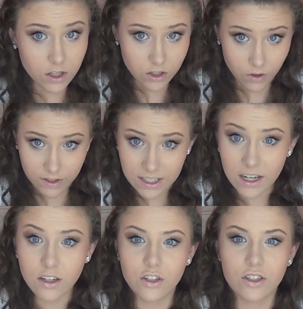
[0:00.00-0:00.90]
So that's
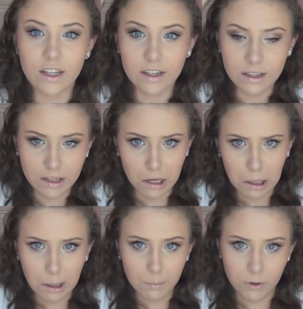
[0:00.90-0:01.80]
kind of just like
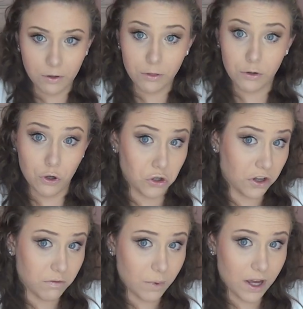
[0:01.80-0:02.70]
the upper third
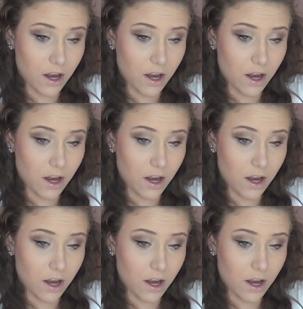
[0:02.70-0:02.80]
of my